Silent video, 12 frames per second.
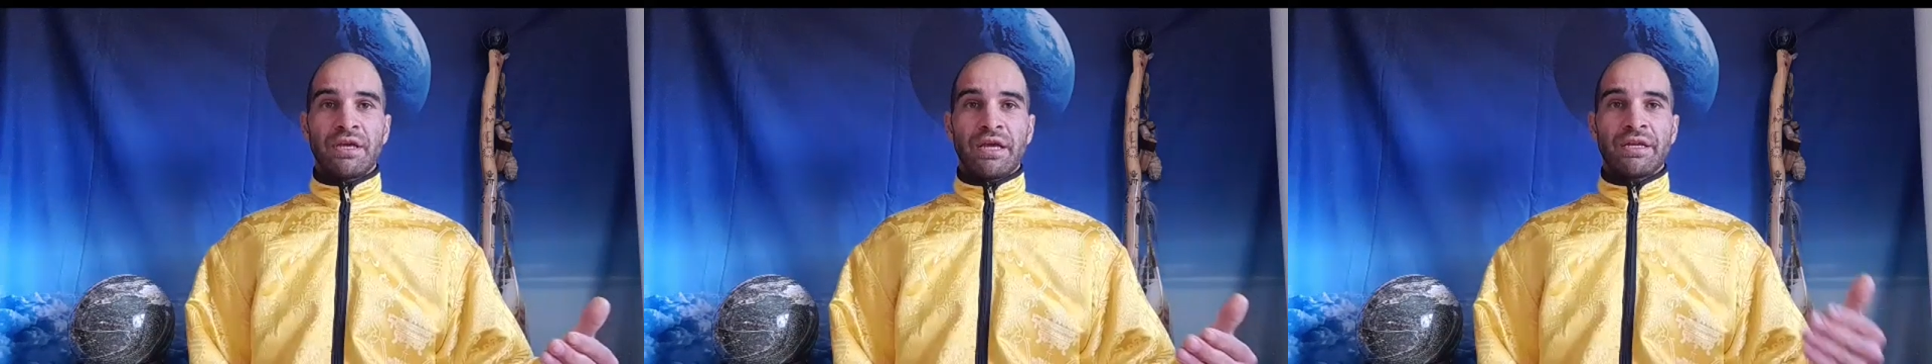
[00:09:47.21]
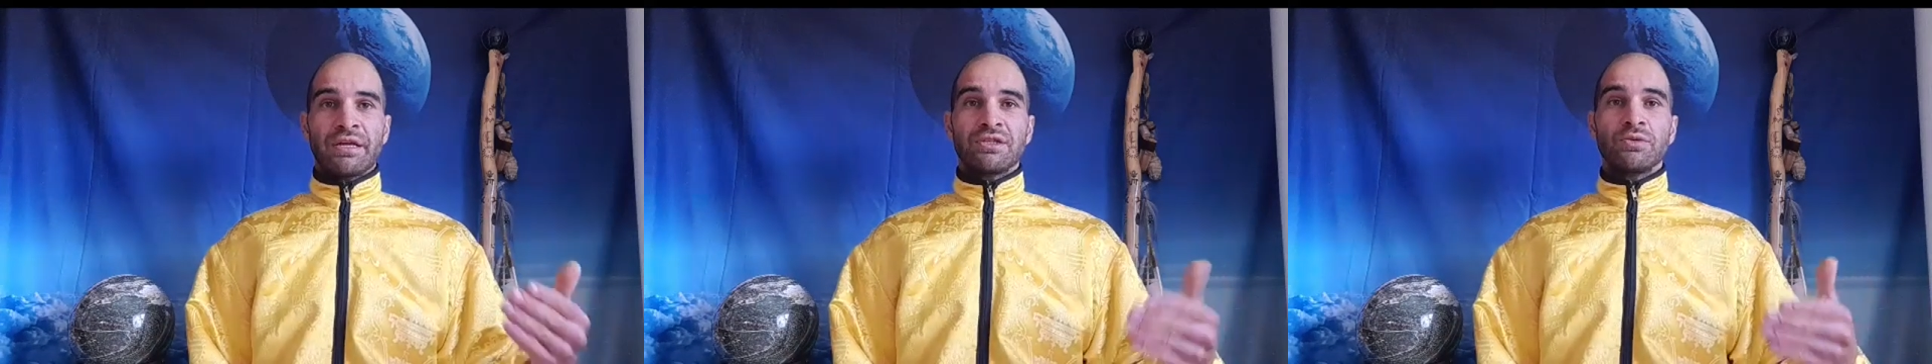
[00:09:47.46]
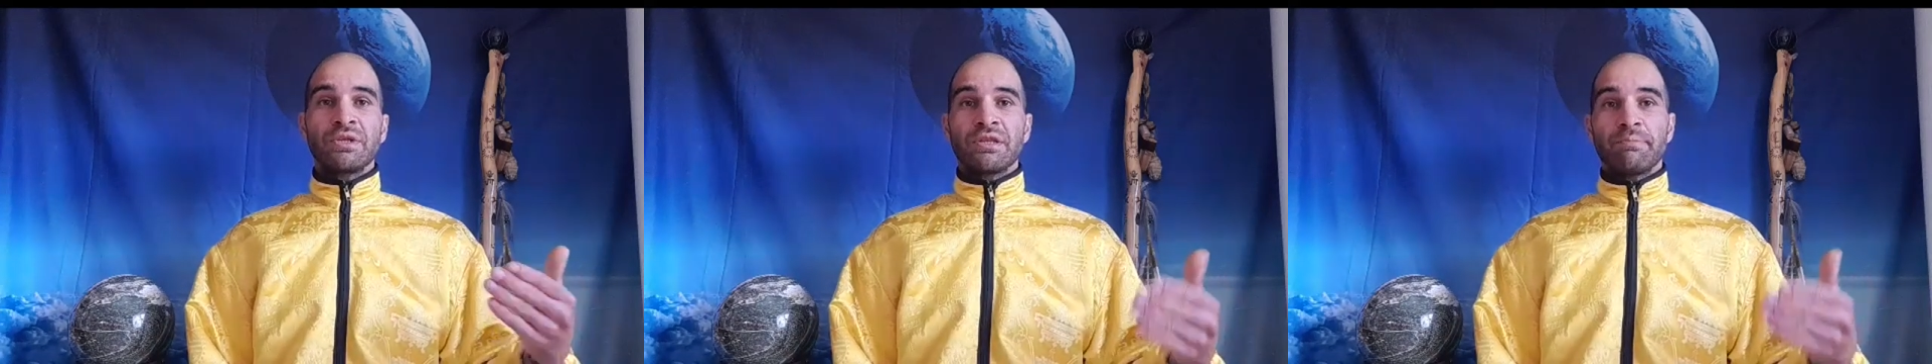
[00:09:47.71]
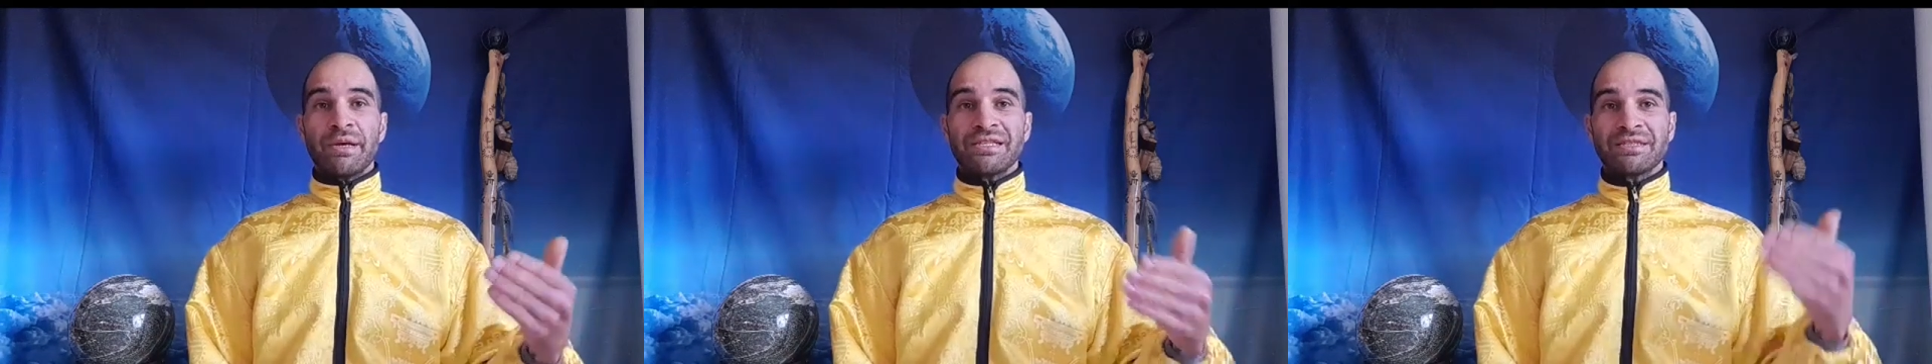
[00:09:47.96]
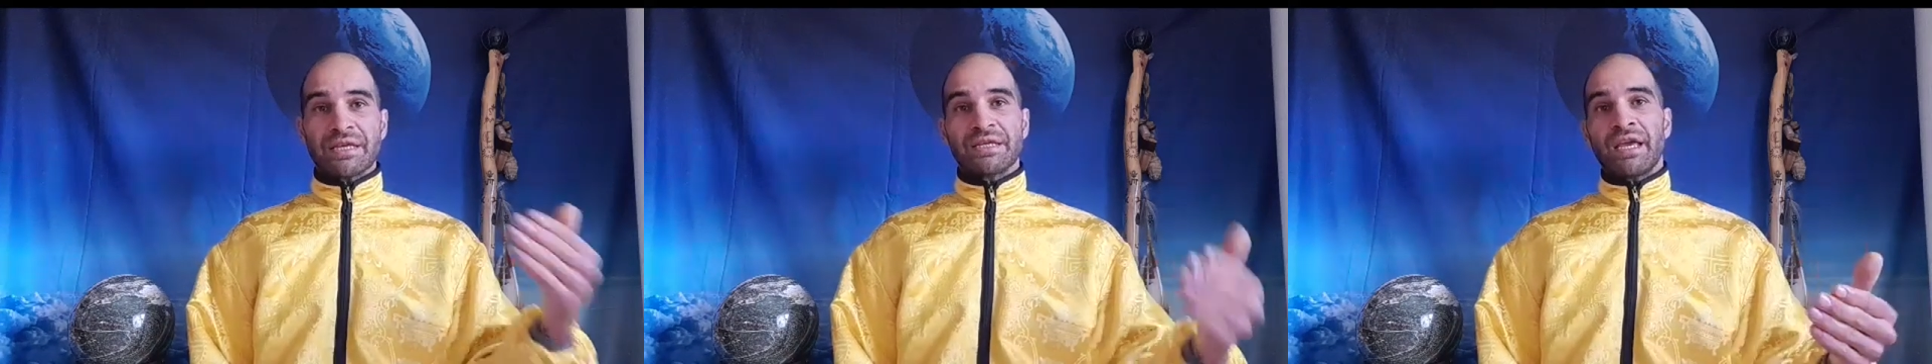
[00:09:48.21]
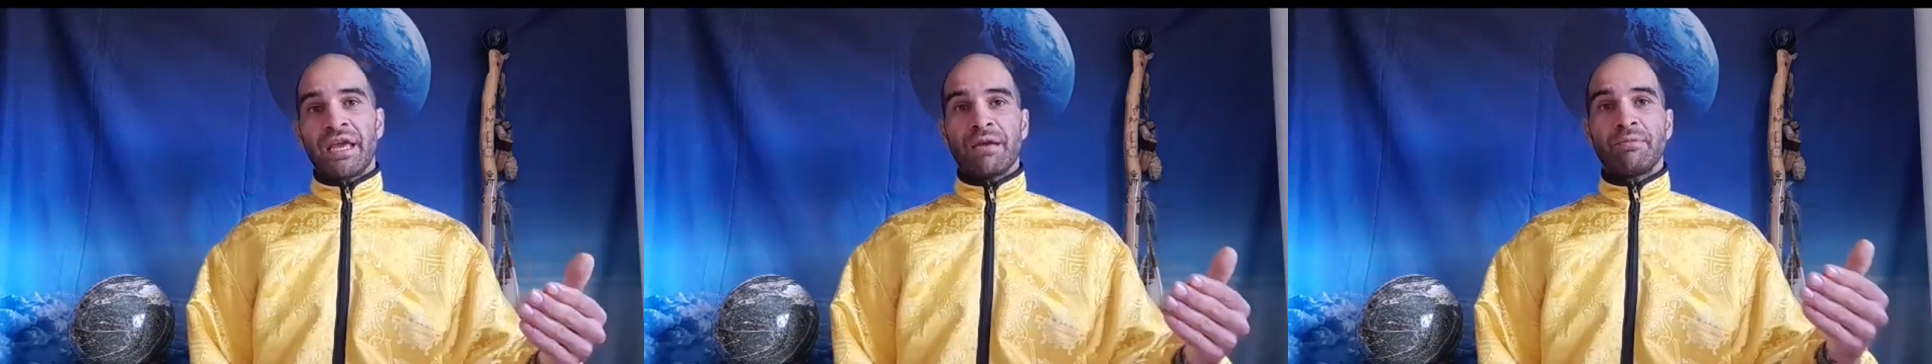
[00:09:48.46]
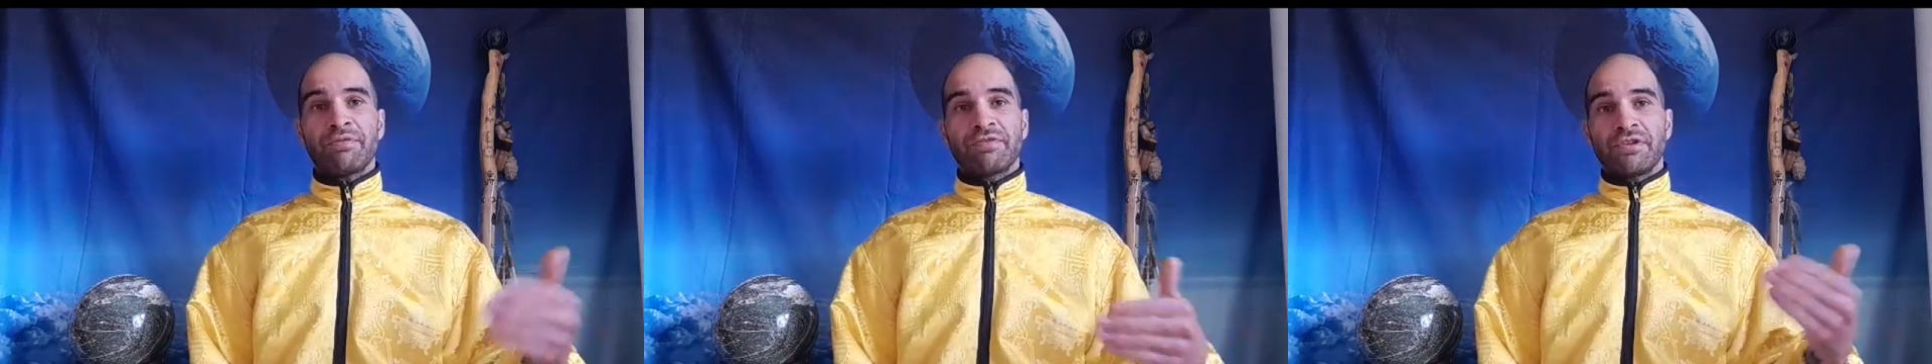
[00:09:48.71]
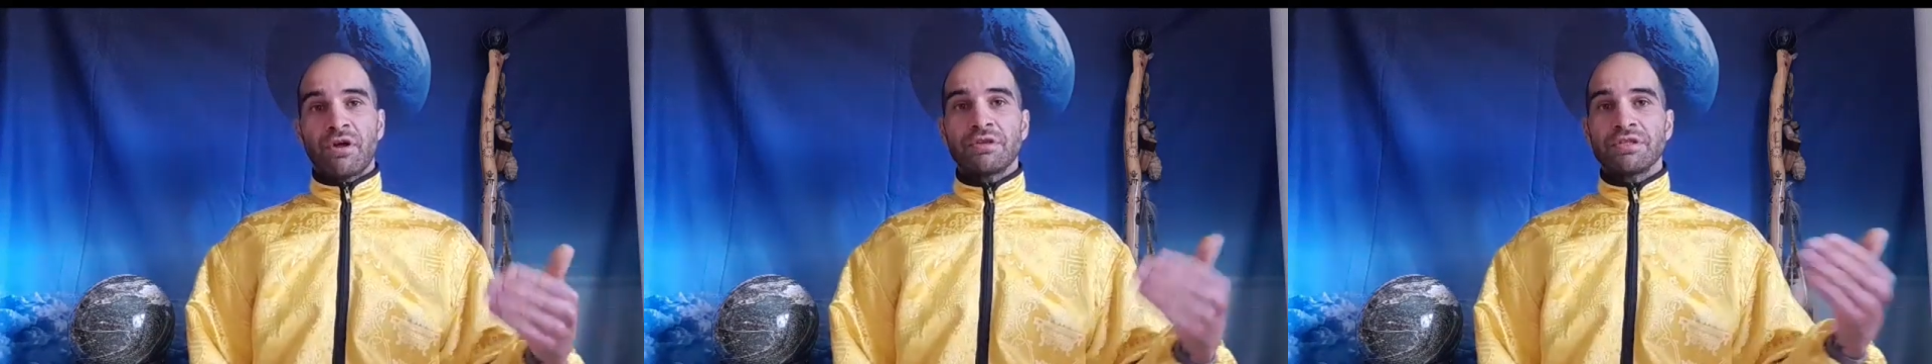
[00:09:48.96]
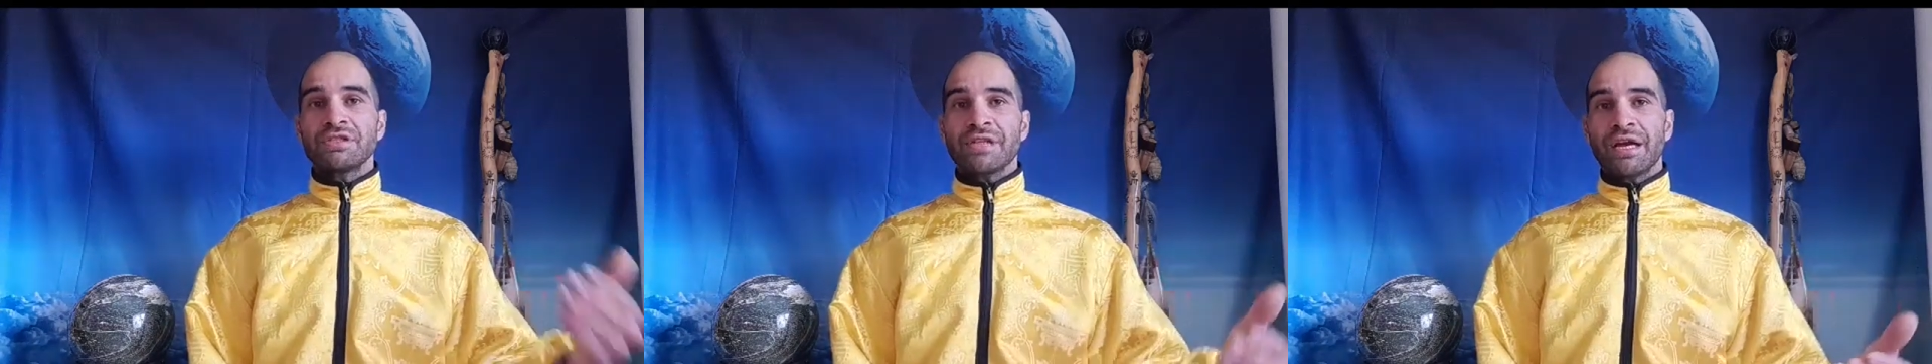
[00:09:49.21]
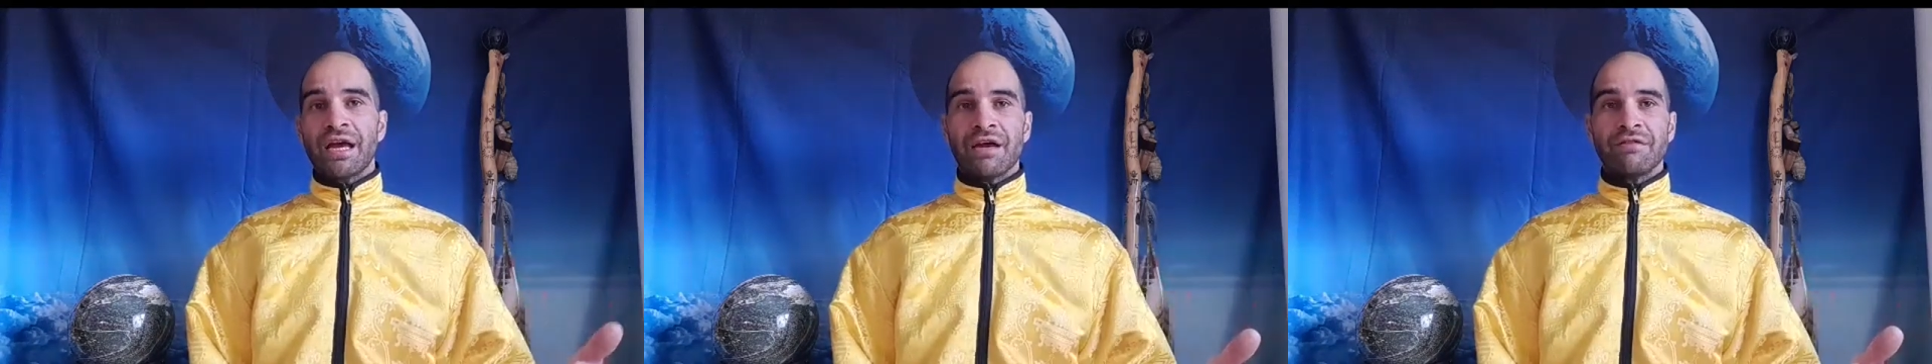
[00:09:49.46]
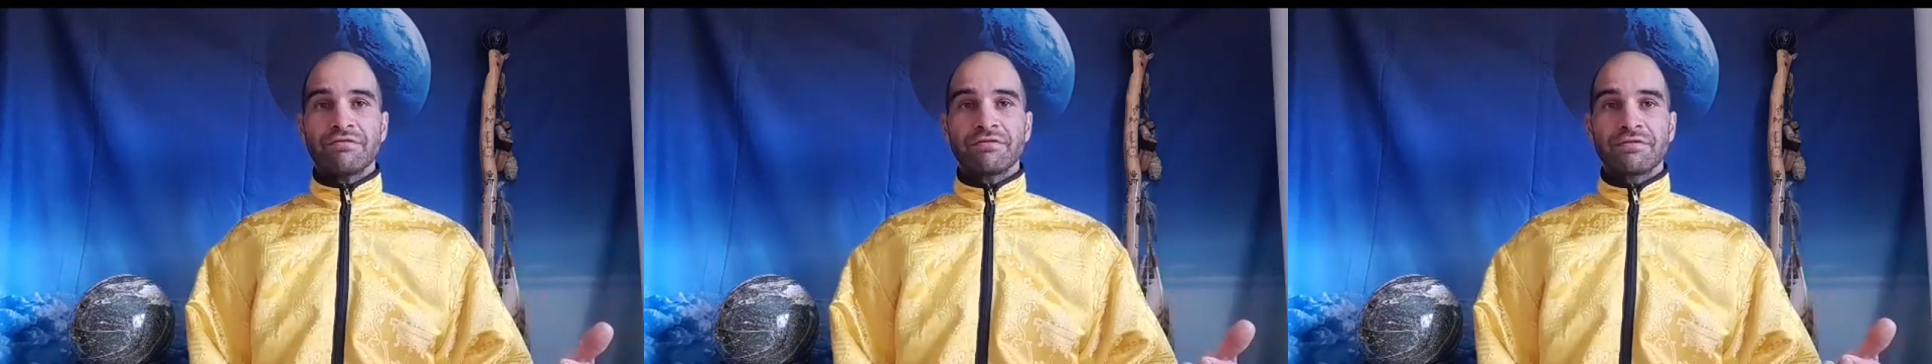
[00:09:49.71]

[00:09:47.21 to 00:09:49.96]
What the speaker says: and are doing the best they can with the knowledge they have.